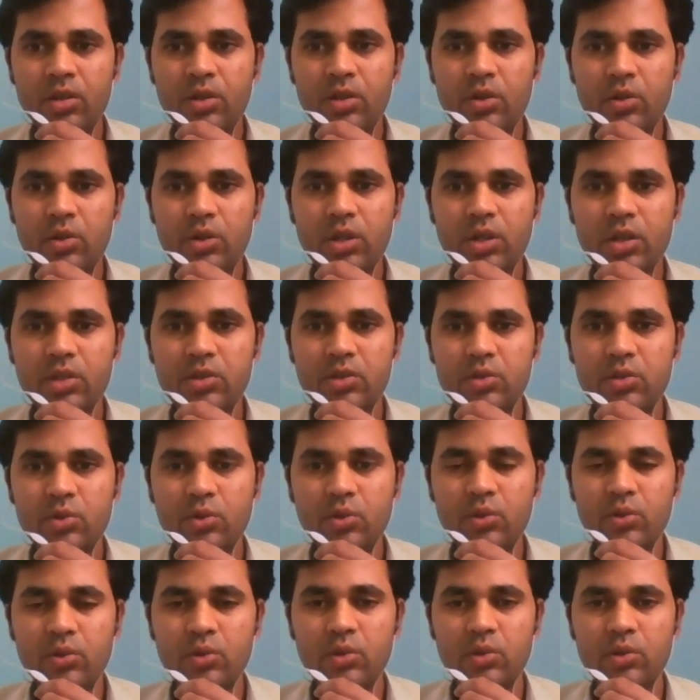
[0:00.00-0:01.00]
Okay,
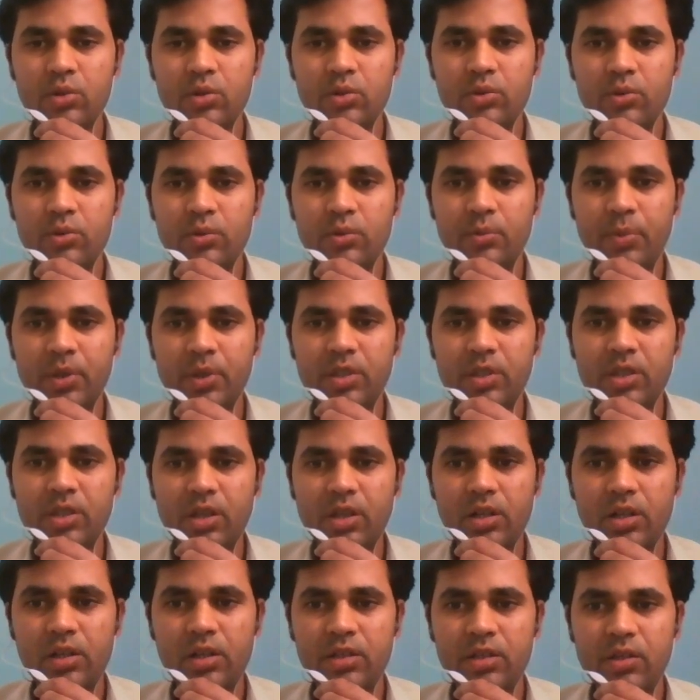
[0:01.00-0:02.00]
so
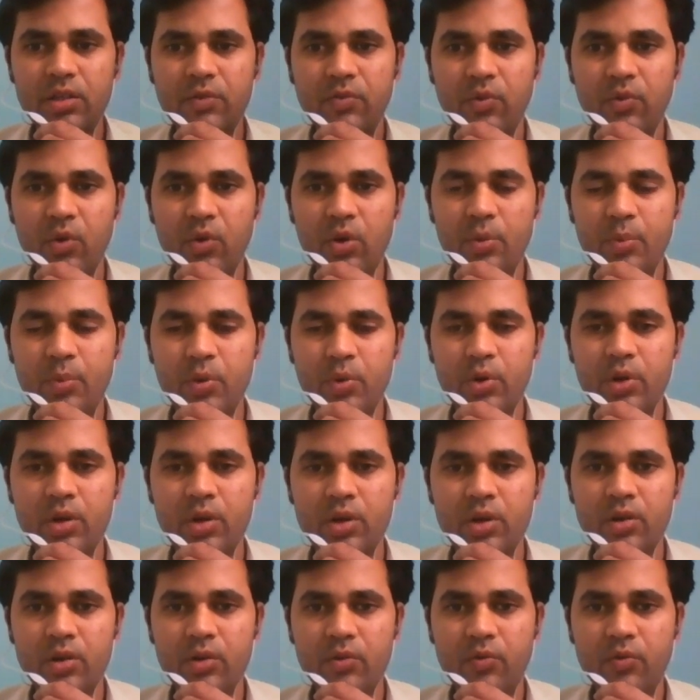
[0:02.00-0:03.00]
basically the four
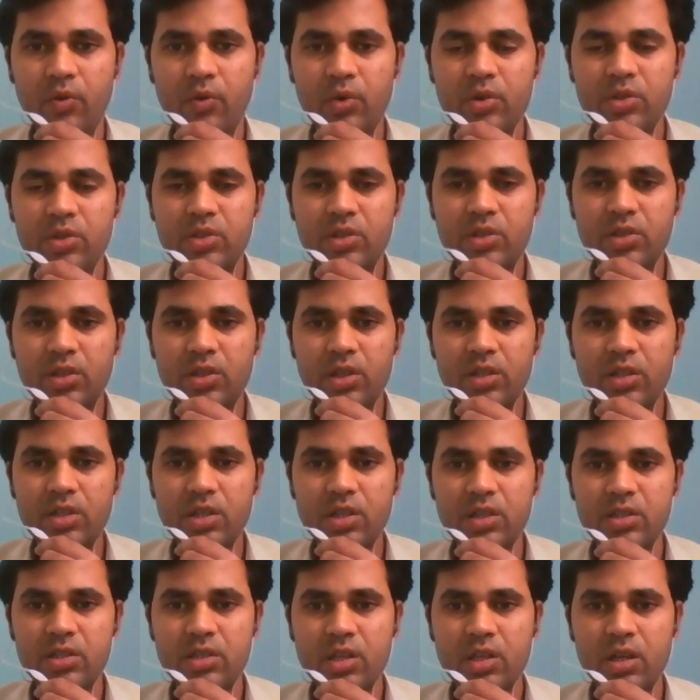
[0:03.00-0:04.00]

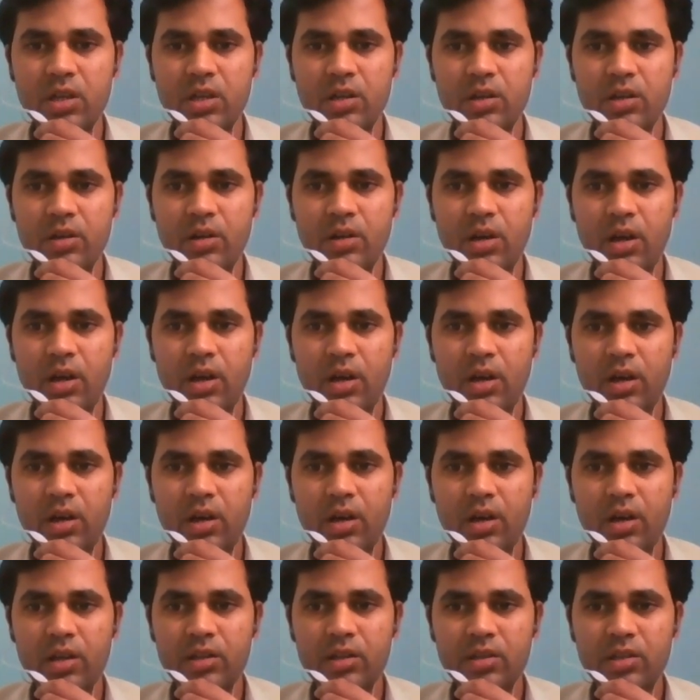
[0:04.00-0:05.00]
stages
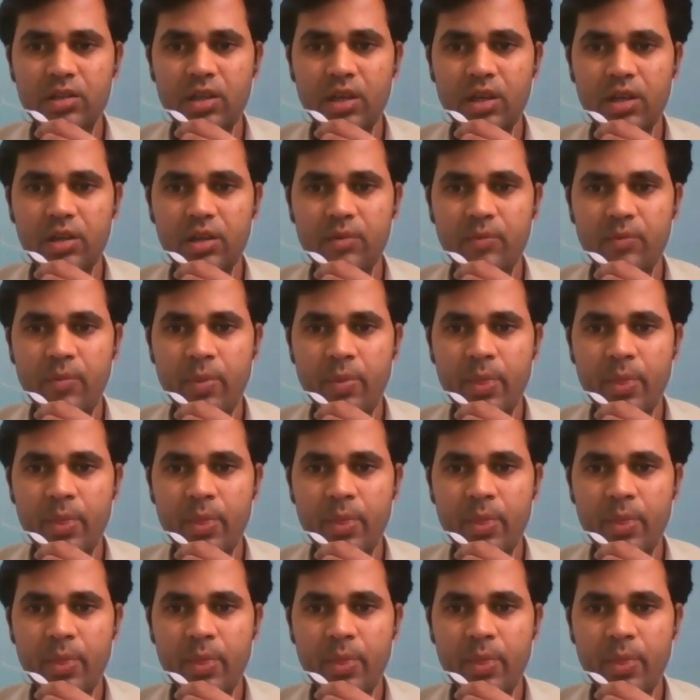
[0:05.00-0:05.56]
are there.